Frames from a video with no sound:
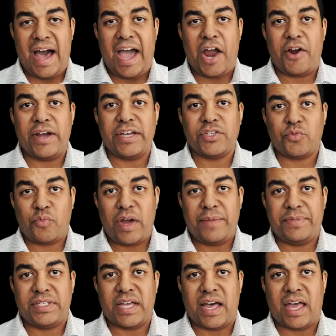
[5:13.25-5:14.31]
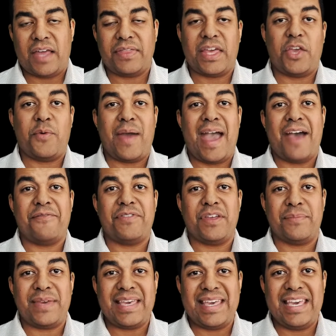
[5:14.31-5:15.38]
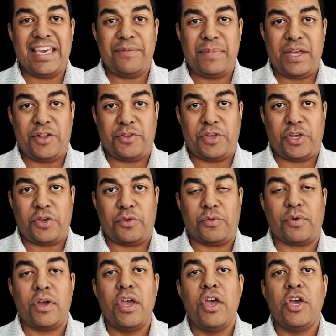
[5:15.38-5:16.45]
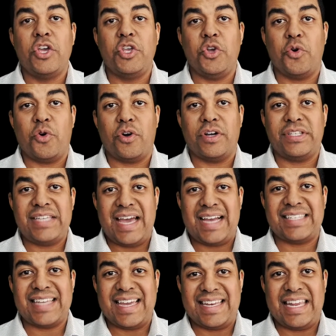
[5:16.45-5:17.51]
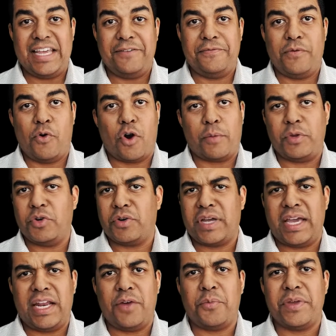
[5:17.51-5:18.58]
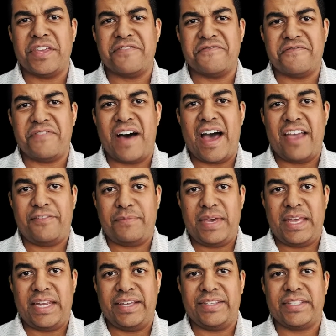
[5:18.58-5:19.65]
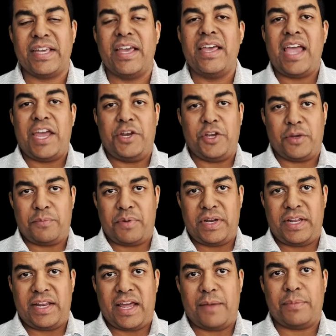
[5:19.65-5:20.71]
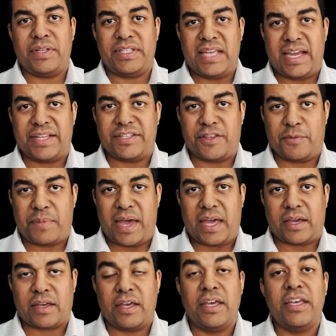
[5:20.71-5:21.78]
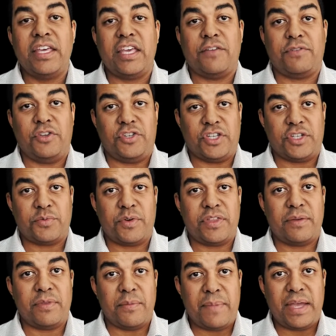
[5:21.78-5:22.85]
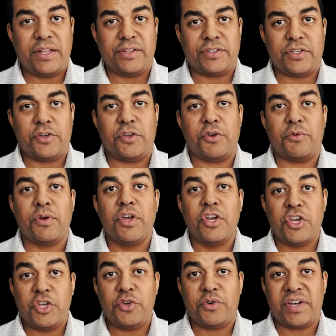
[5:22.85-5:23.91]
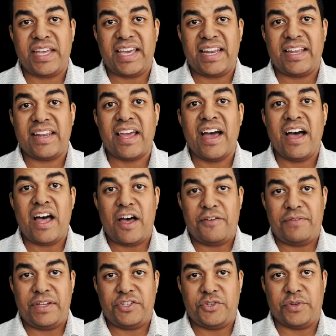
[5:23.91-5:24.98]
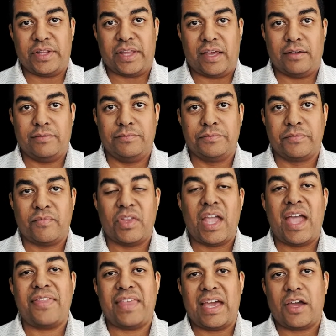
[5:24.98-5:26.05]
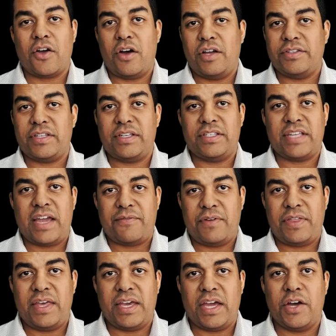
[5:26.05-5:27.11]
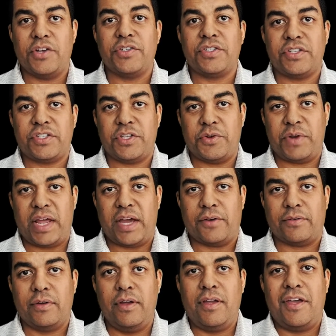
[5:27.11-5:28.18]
IRS website that you have them email you your tax ID form. You'll get it within 5 minutes and you can print it up and take it to the bank. If you just want them to mail it to you, you'll get it eventually. And that causes everything else to slow down.